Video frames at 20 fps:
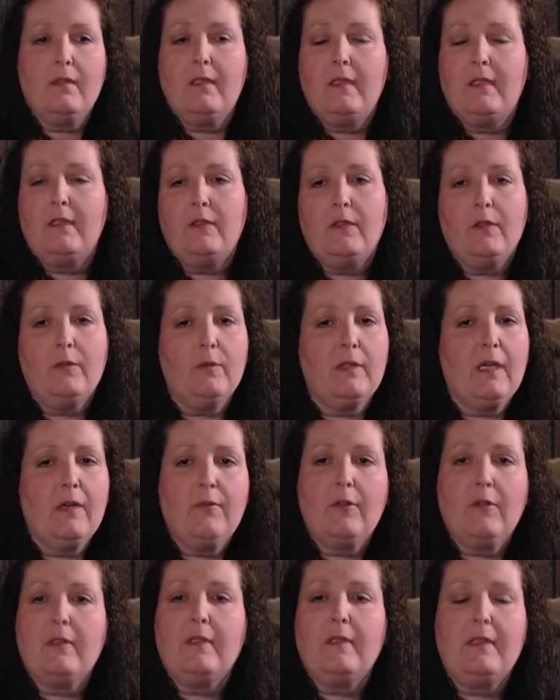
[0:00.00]
and do
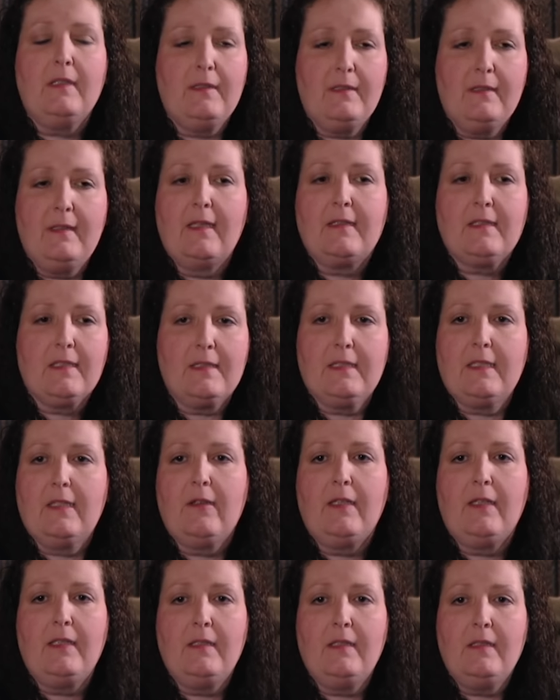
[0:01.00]
whatever
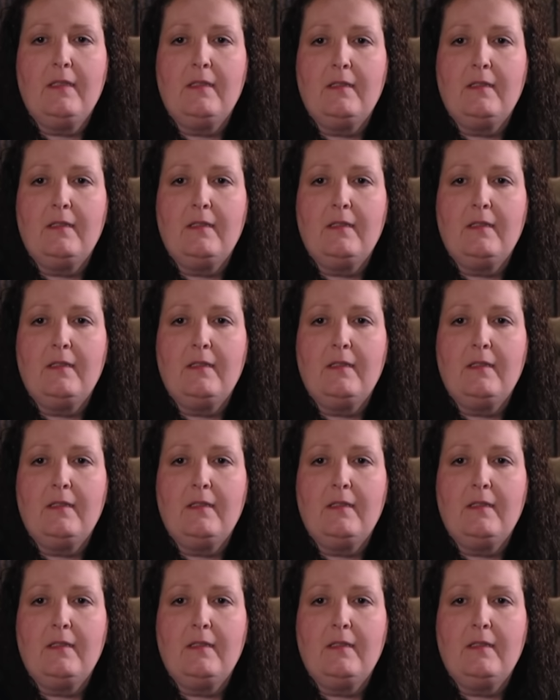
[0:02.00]
necessary